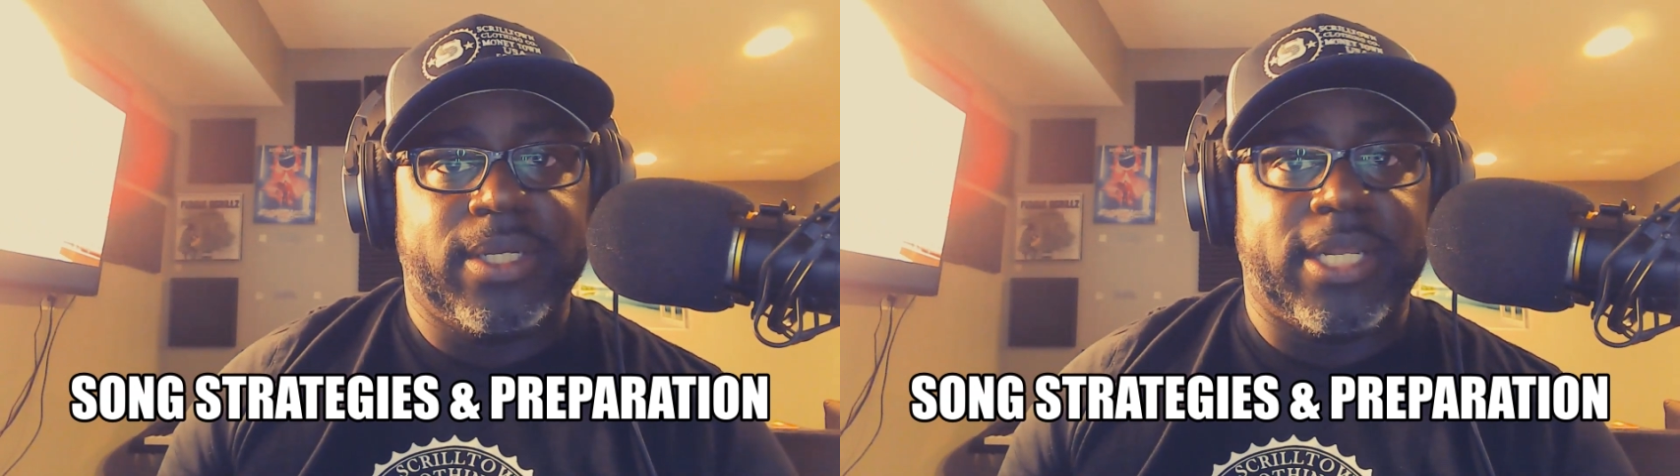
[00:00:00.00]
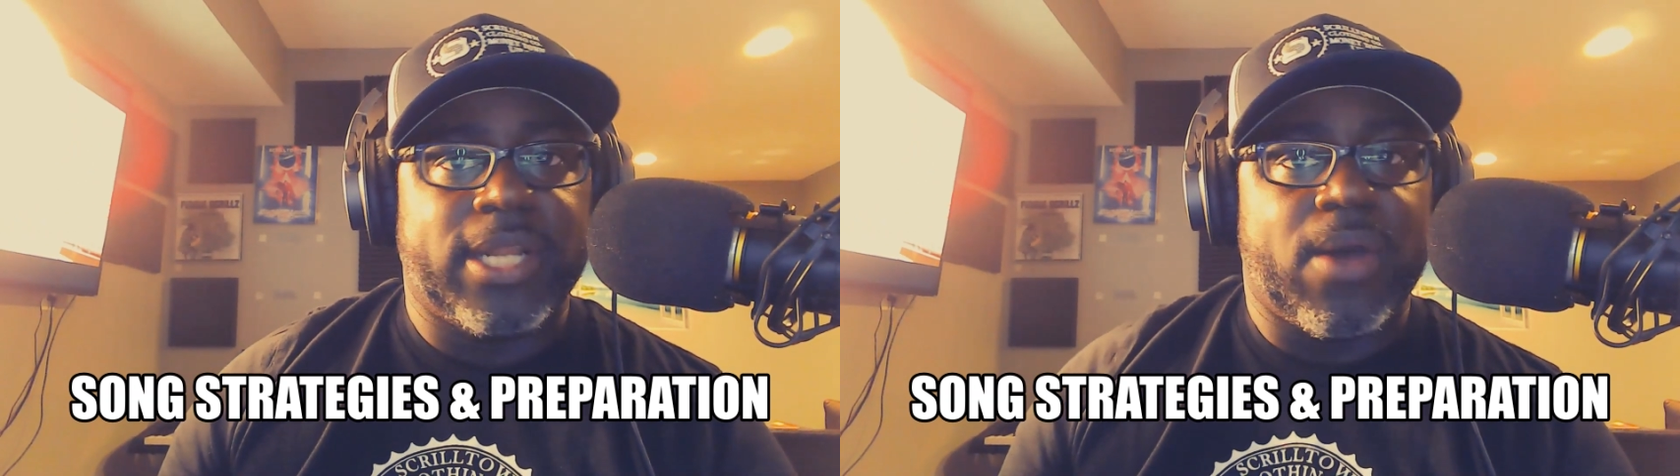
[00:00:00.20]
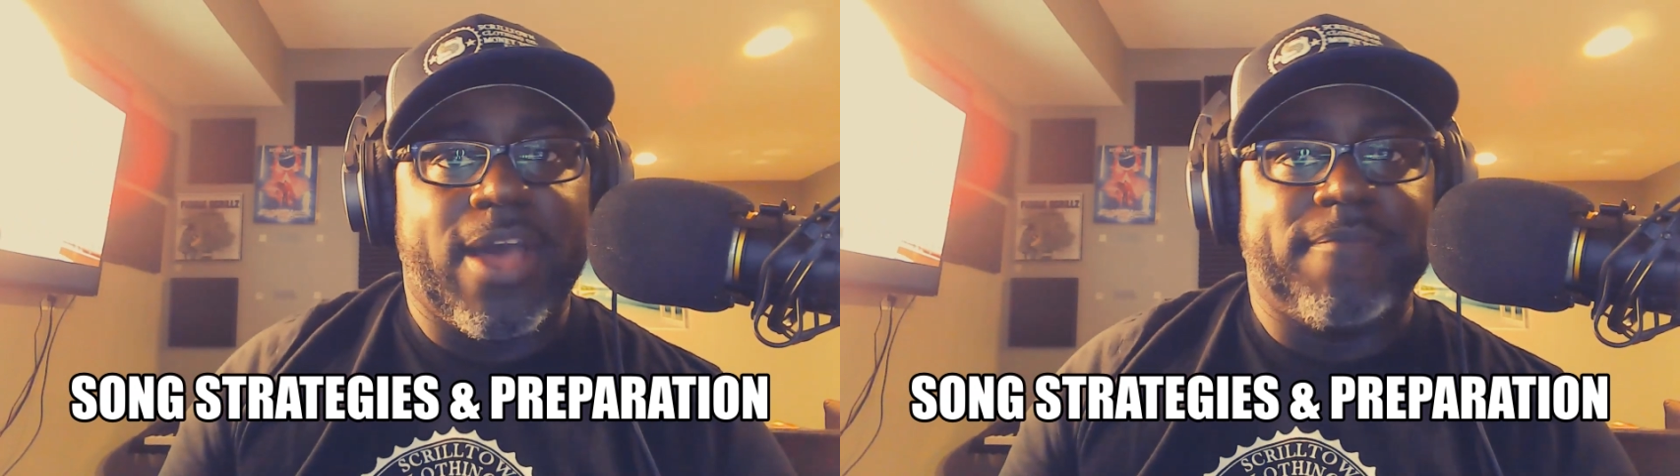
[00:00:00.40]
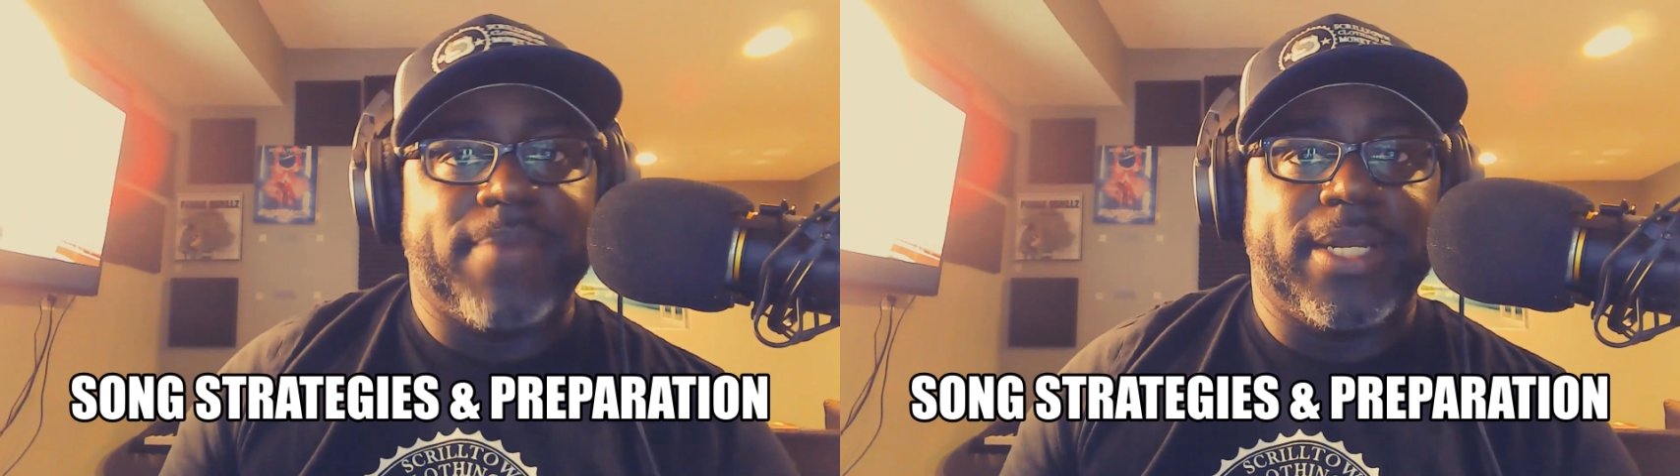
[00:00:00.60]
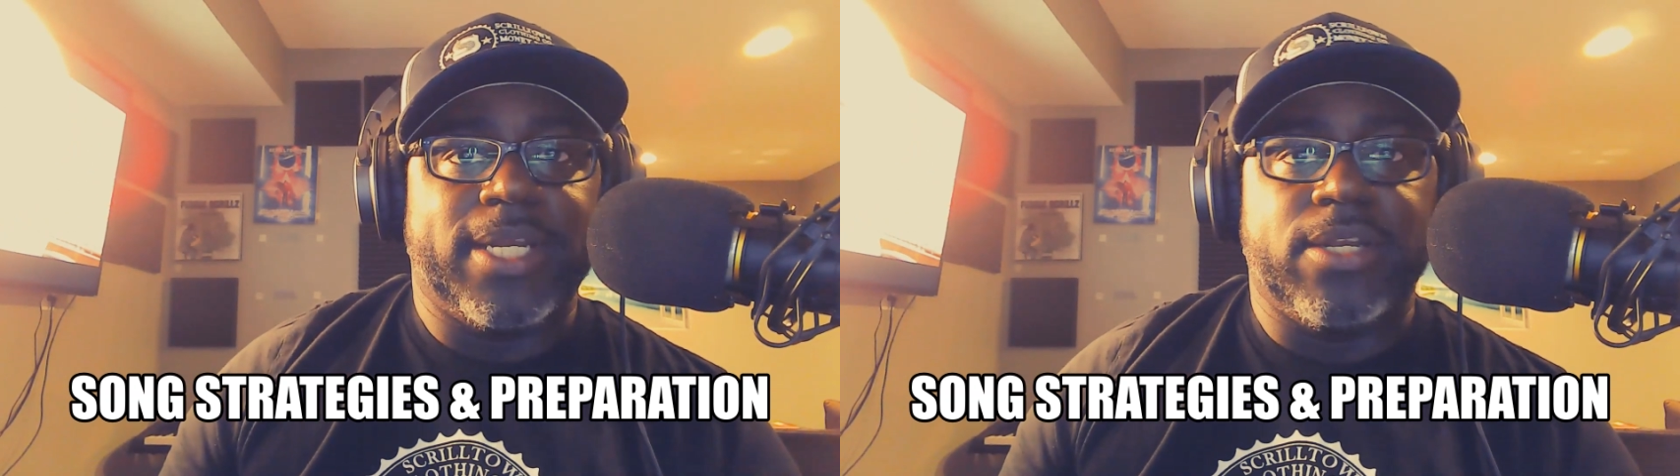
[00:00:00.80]
Then don't have
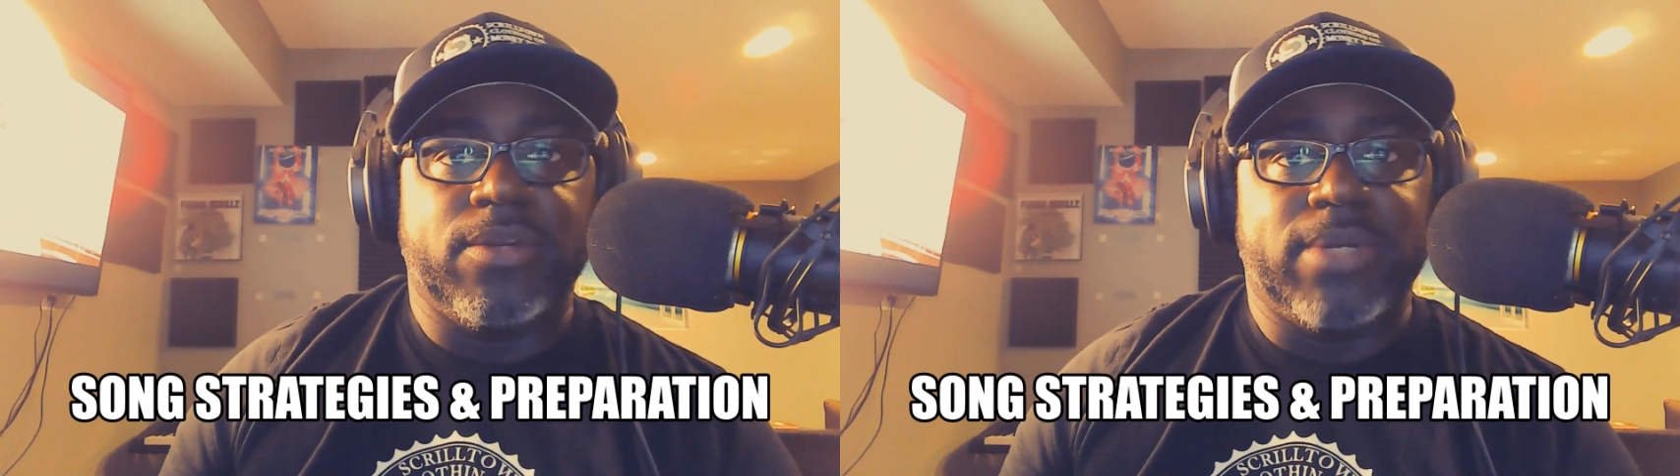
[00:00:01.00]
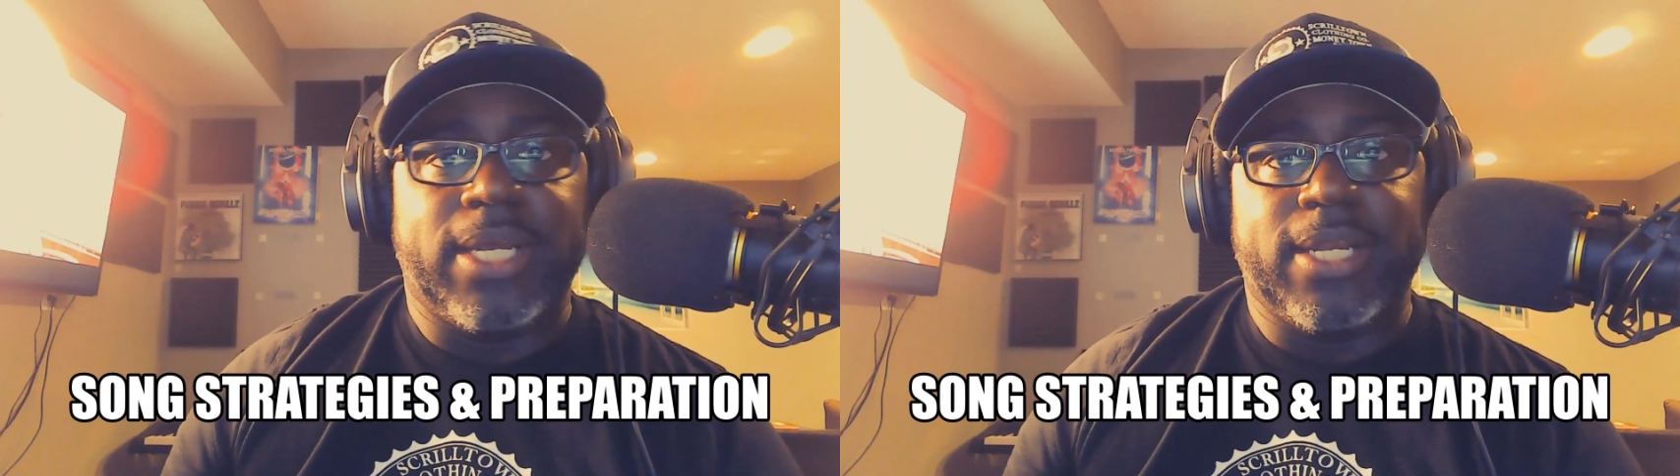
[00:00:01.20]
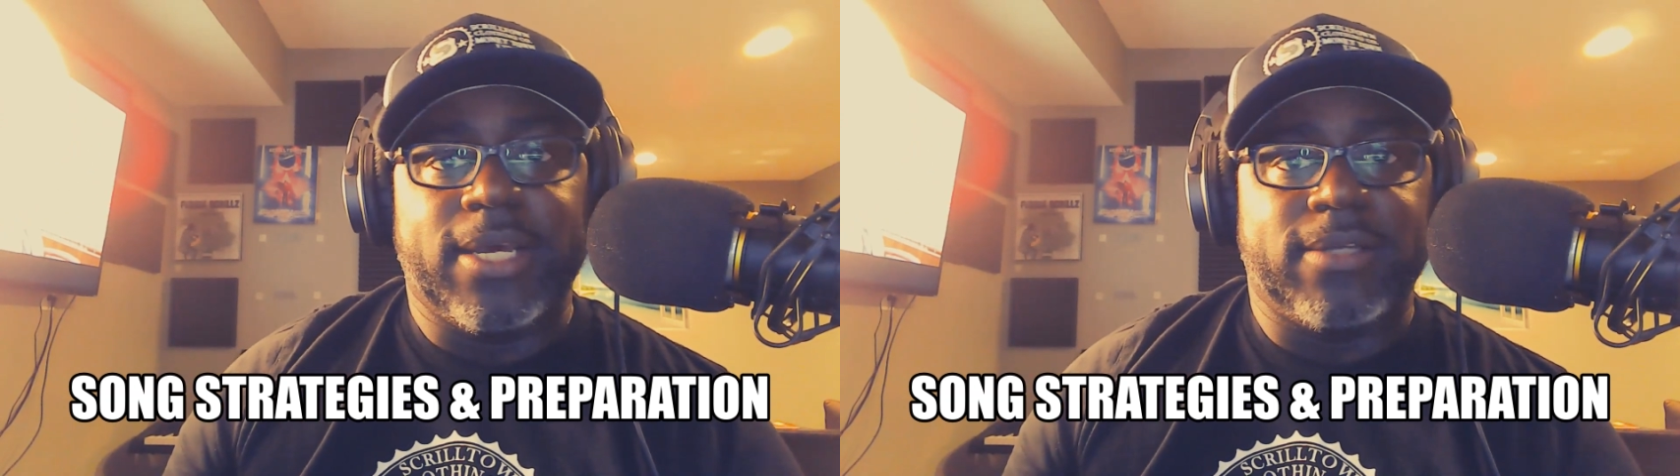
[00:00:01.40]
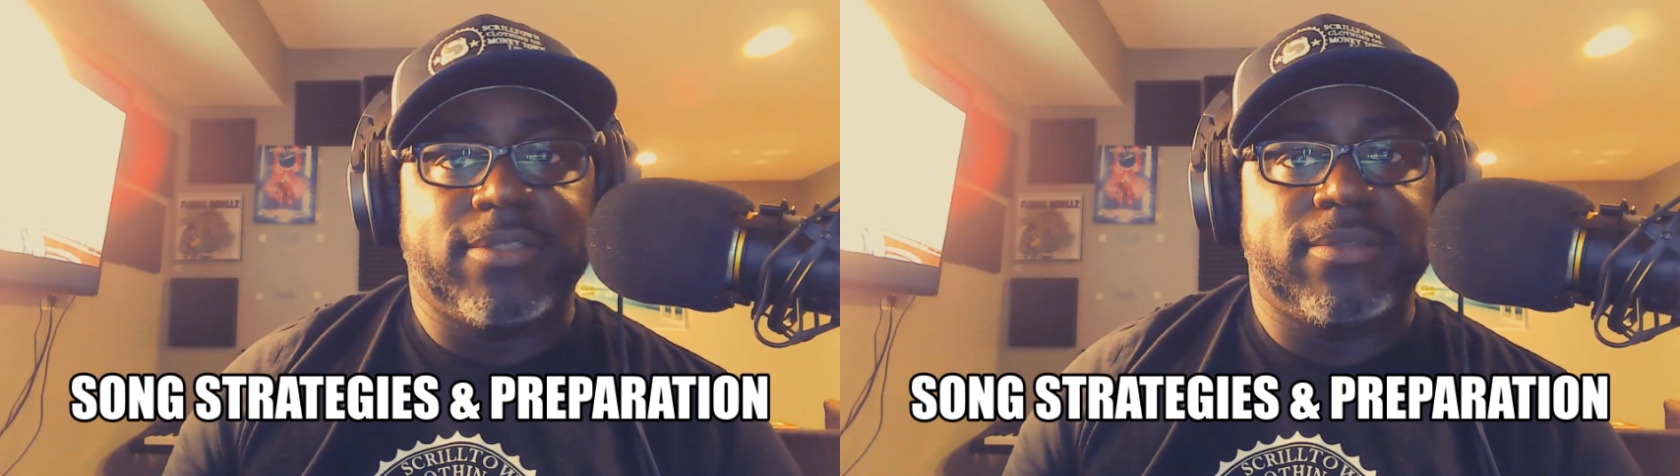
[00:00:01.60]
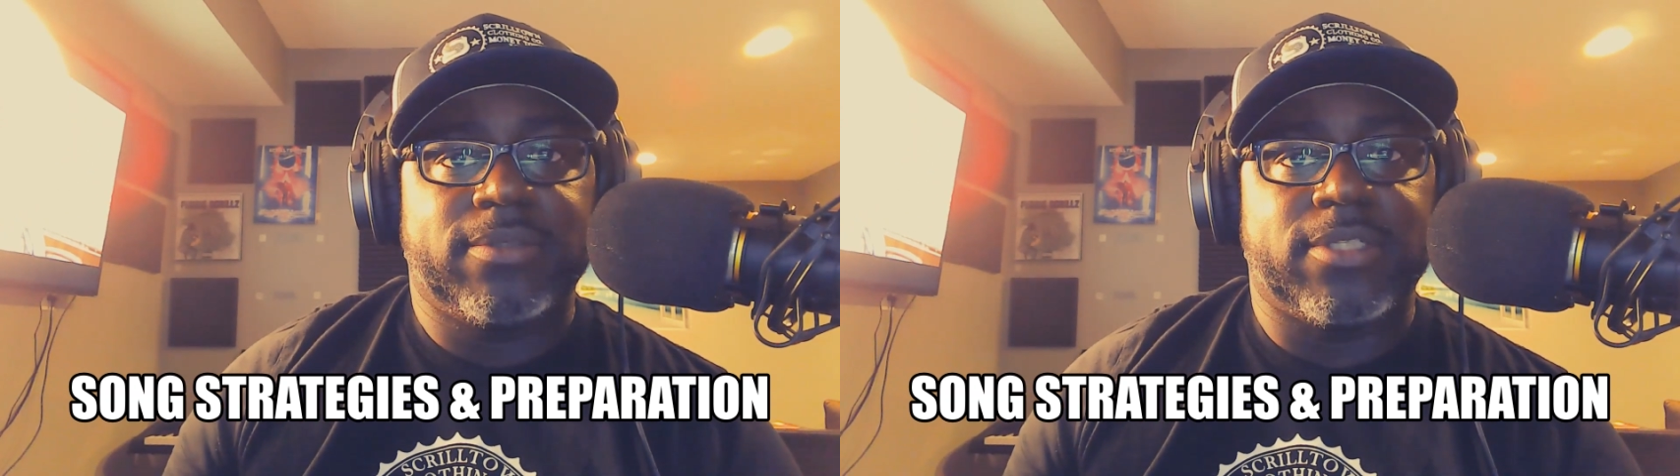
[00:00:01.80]
money to do nothing else.